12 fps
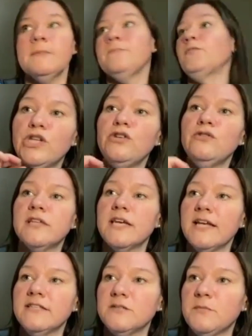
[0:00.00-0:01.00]
would use
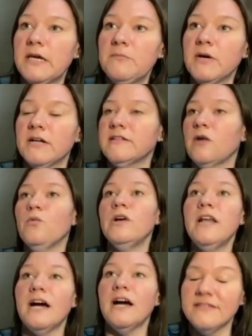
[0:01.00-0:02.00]
against me, because I
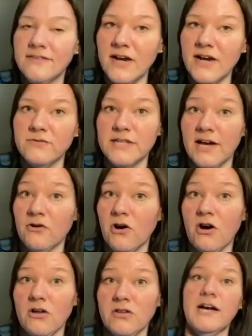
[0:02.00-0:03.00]
would not say that I was an
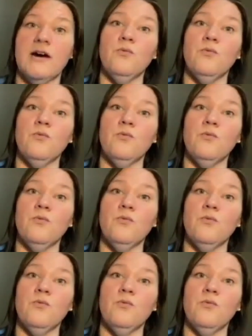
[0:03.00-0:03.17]
alcoholic.